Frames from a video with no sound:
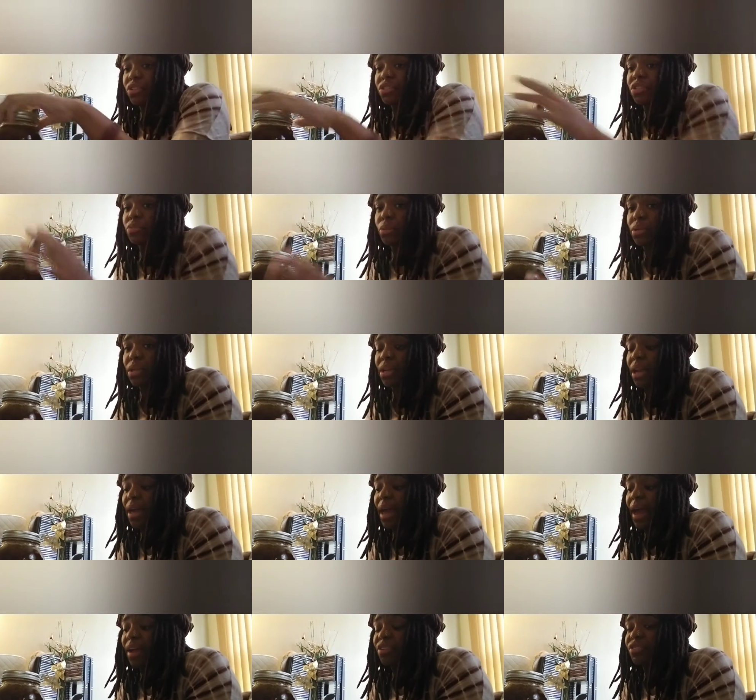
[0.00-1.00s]
is one that I
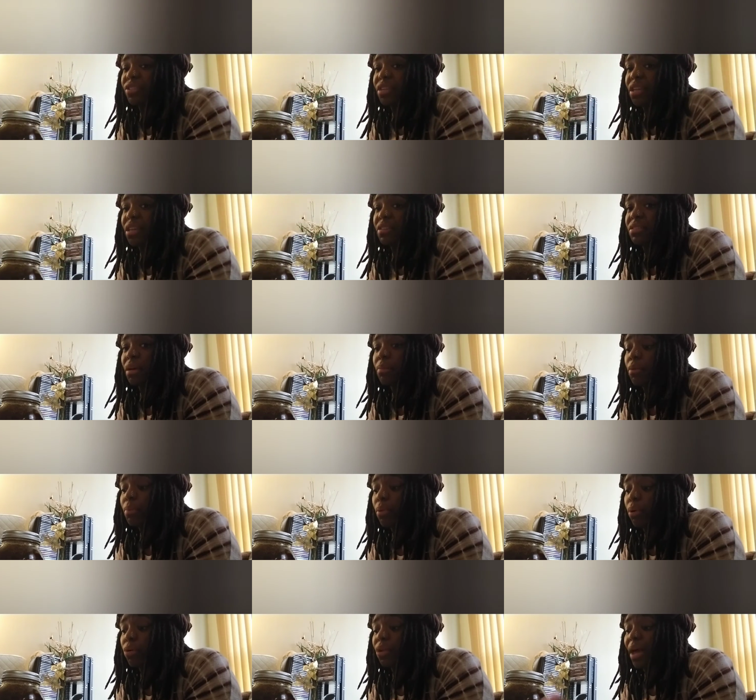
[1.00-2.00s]
actually double
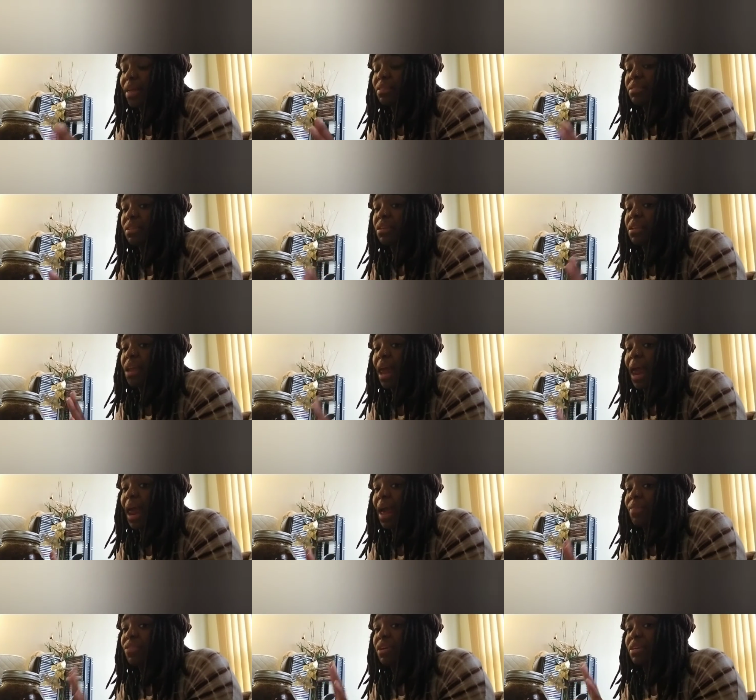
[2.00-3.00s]
boiled. I didn't
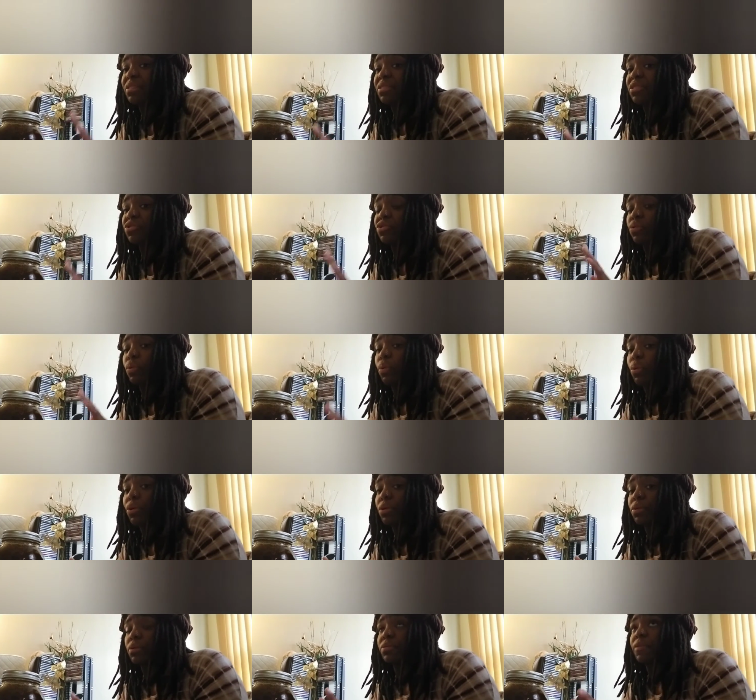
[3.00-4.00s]
add the essential
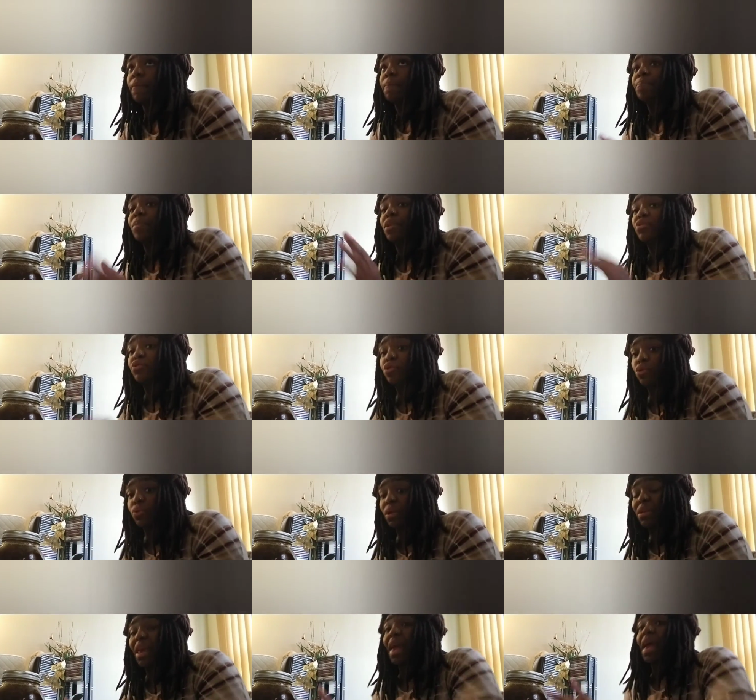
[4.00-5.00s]
oils to it